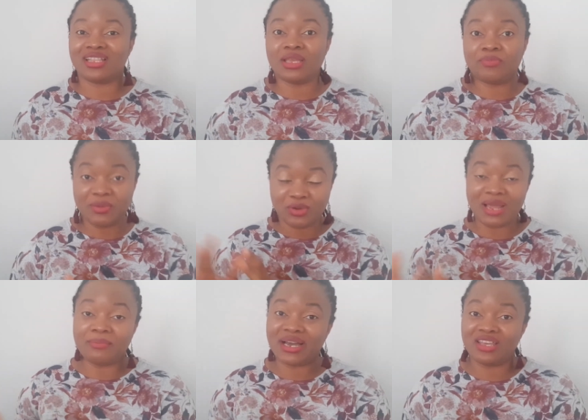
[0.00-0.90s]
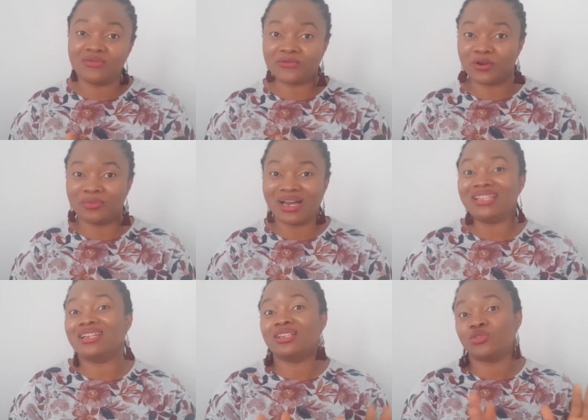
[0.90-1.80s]
people I'm buying from, and
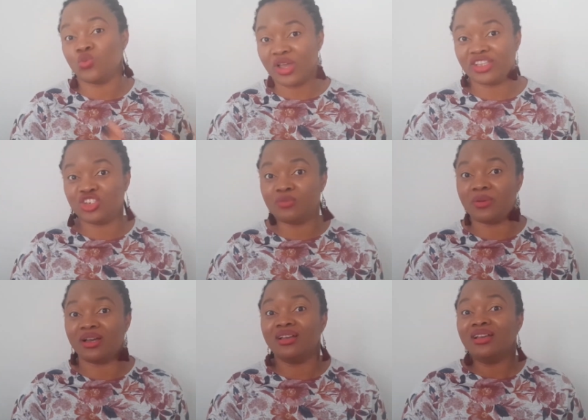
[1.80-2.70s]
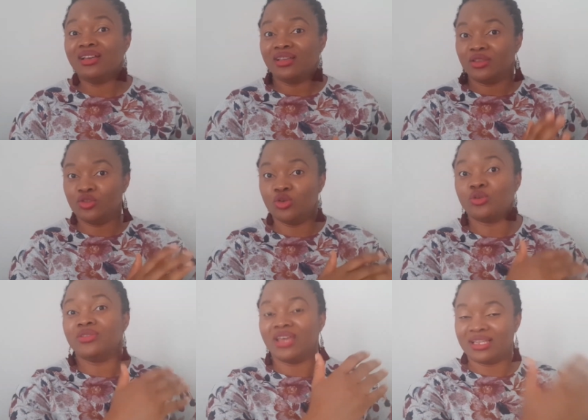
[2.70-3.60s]
it is way cheaper,
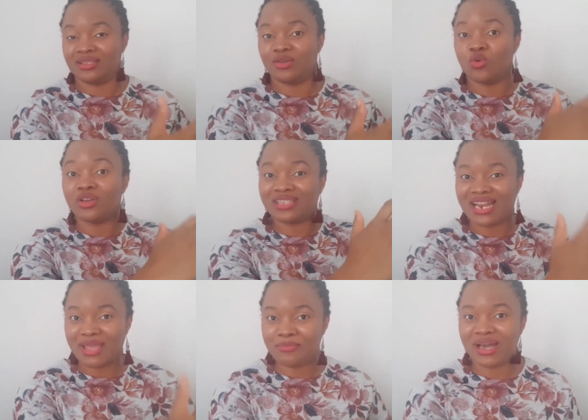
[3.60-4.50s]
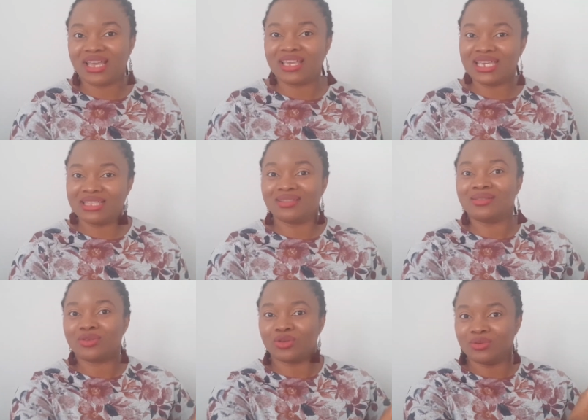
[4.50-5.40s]
than the ones that I buy in
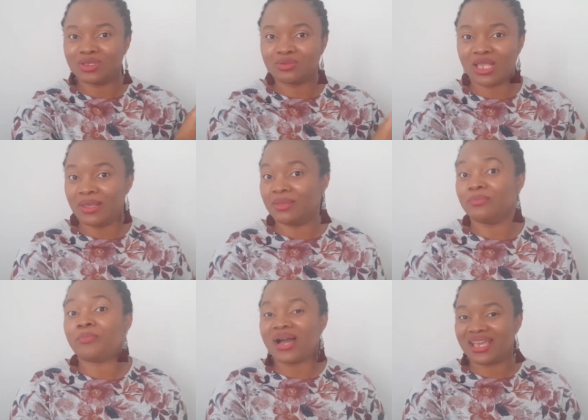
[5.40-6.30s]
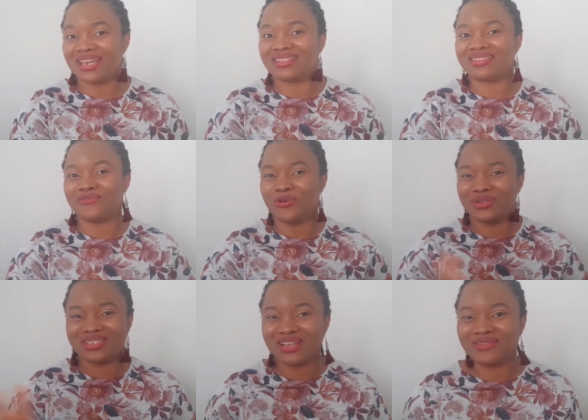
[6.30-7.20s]
packets for
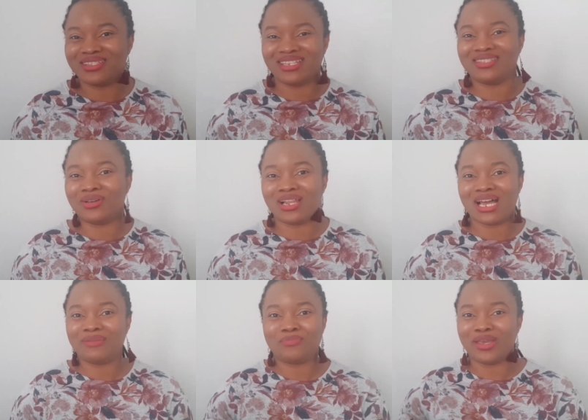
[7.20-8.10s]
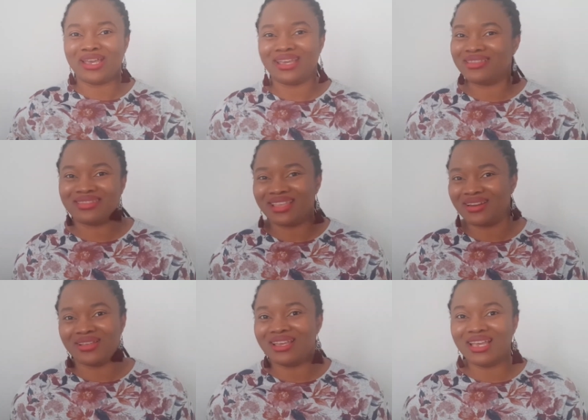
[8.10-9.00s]
$17 per
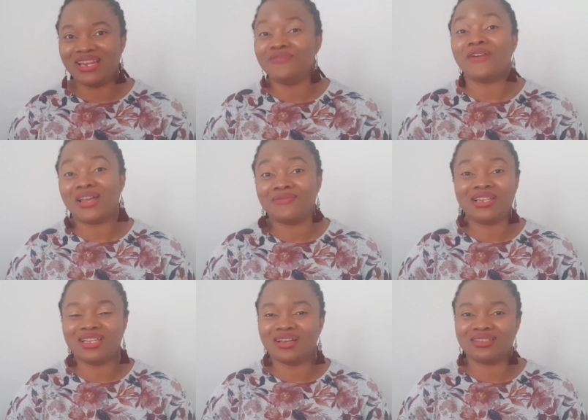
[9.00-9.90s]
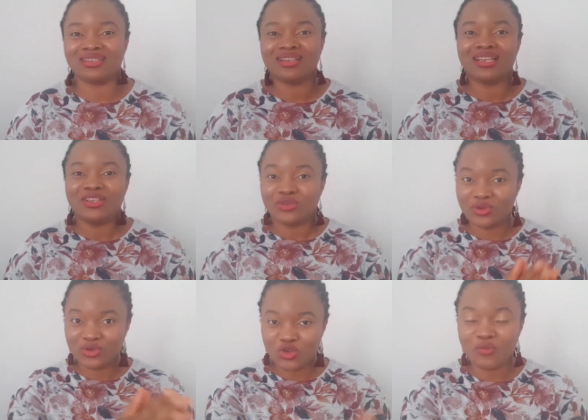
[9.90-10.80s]
85 liters. So
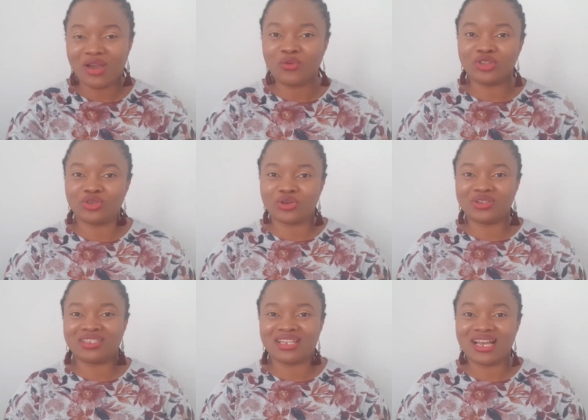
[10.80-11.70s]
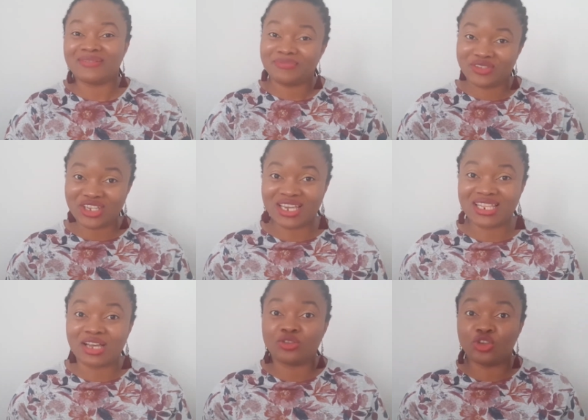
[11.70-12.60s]
you might want to consider checking
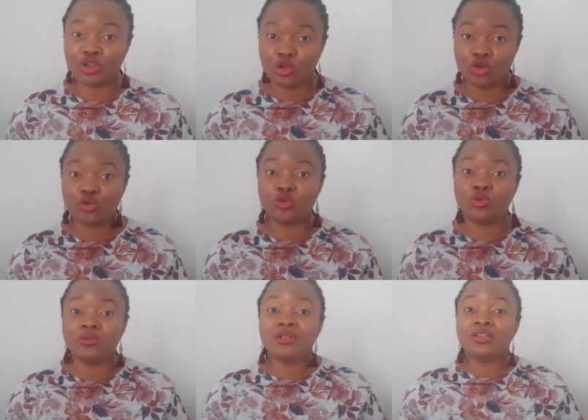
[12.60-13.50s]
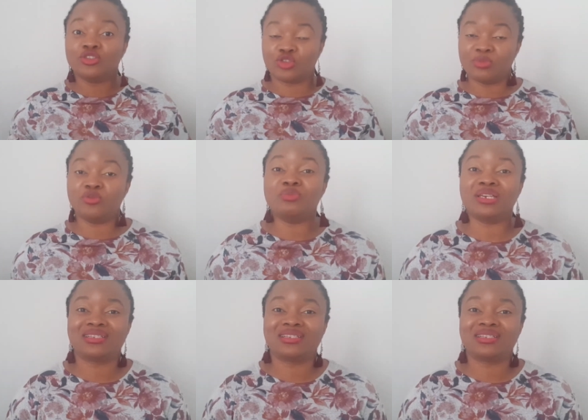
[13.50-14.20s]
out your local triple mix